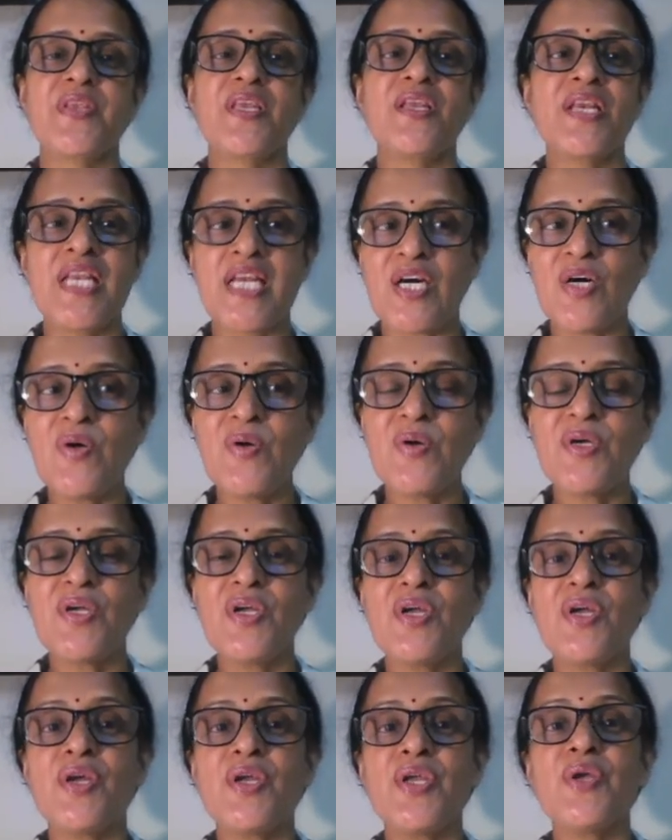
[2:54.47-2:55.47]
Now,
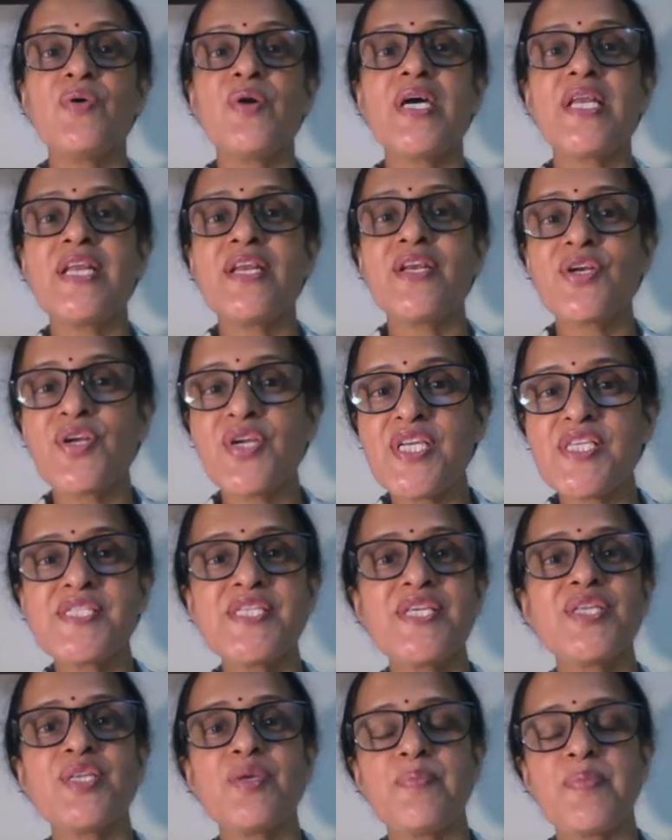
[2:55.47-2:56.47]
you are
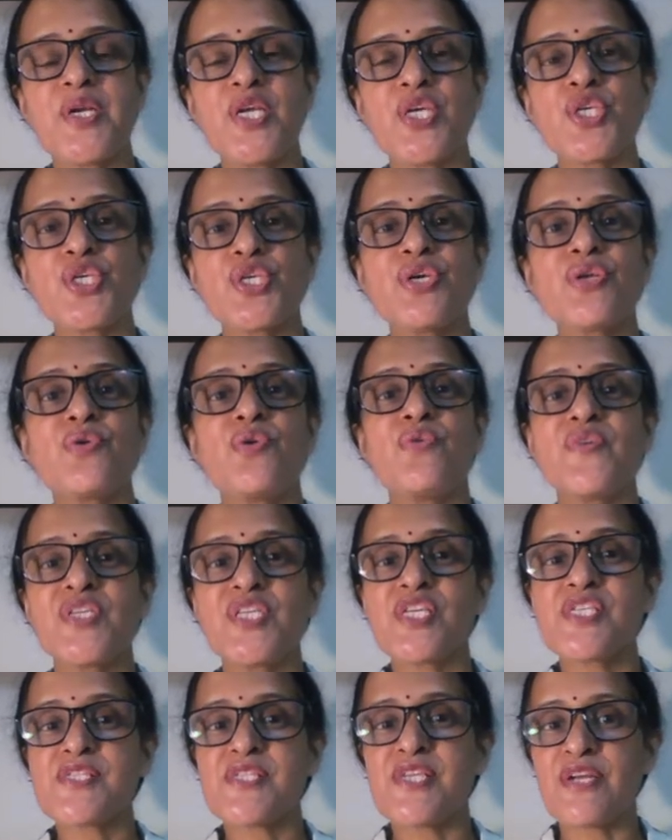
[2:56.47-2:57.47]
increasing the pressure over
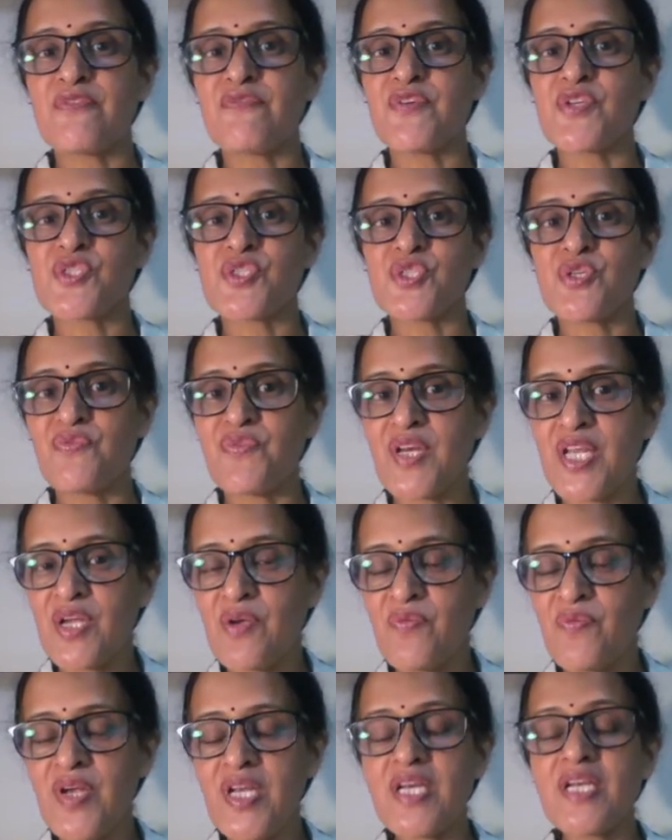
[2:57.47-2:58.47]
the surface of
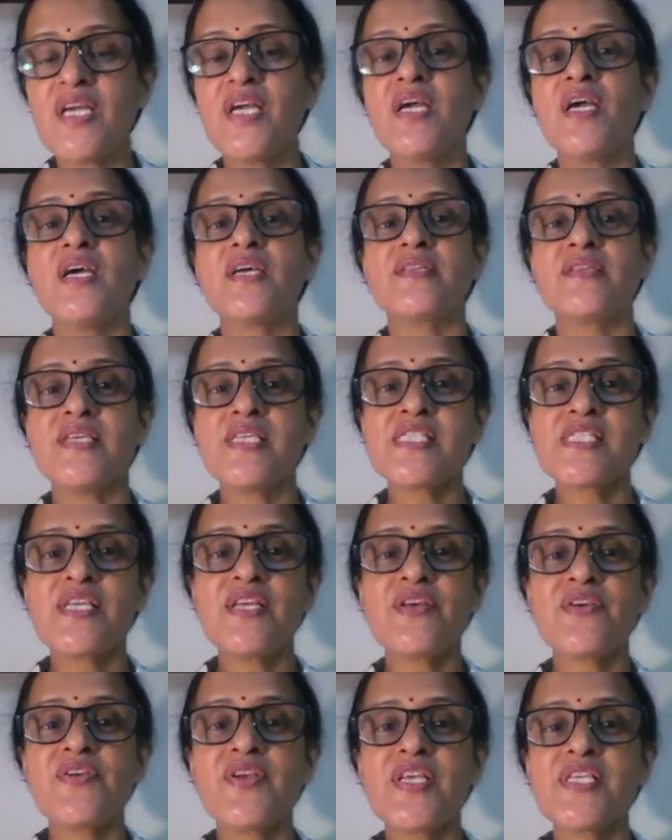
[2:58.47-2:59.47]
liquid. This
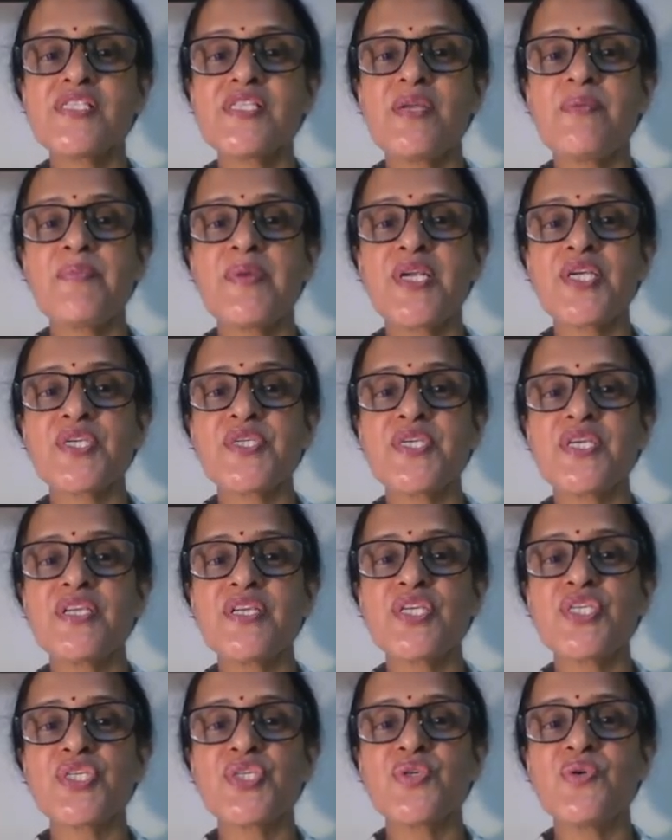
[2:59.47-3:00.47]
increase in pressure
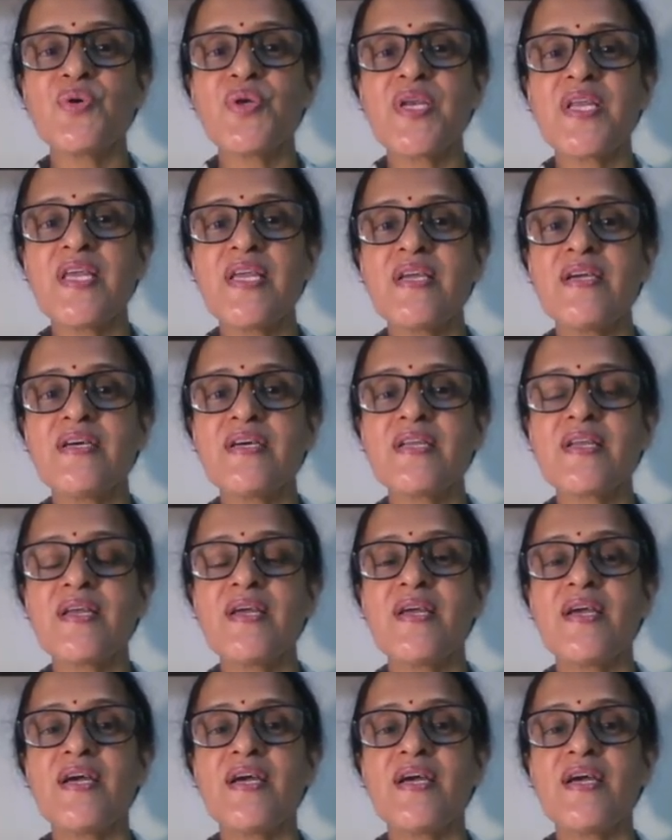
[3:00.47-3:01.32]
is shown here.